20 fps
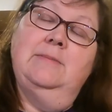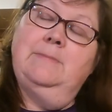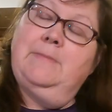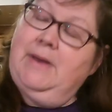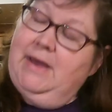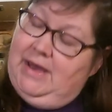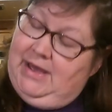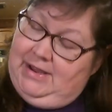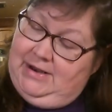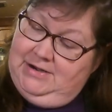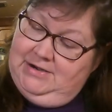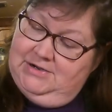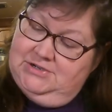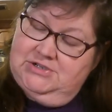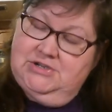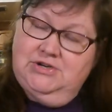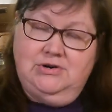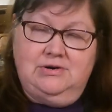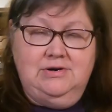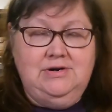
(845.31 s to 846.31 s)
But
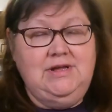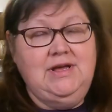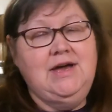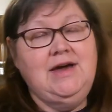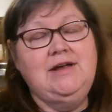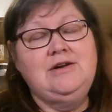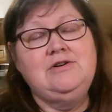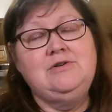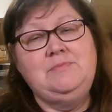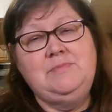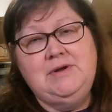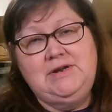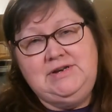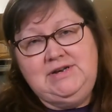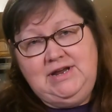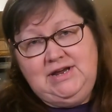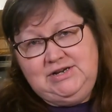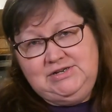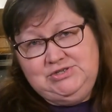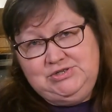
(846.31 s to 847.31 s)
she already had her bread
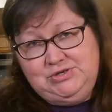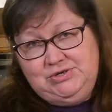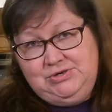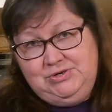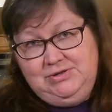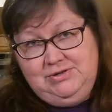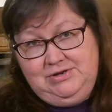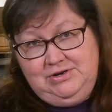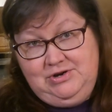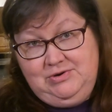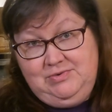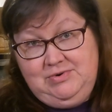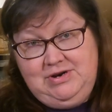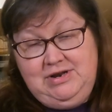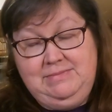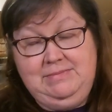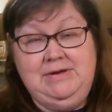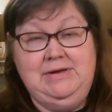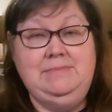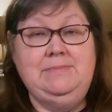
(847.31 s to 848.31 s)
tacks earlier when I
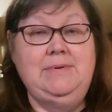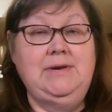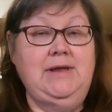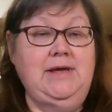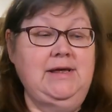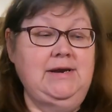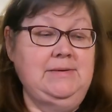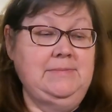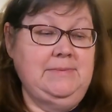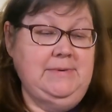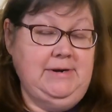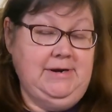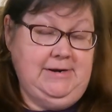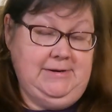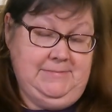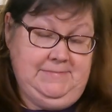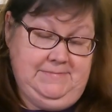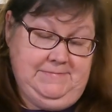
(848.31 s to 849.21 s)
made banana bread.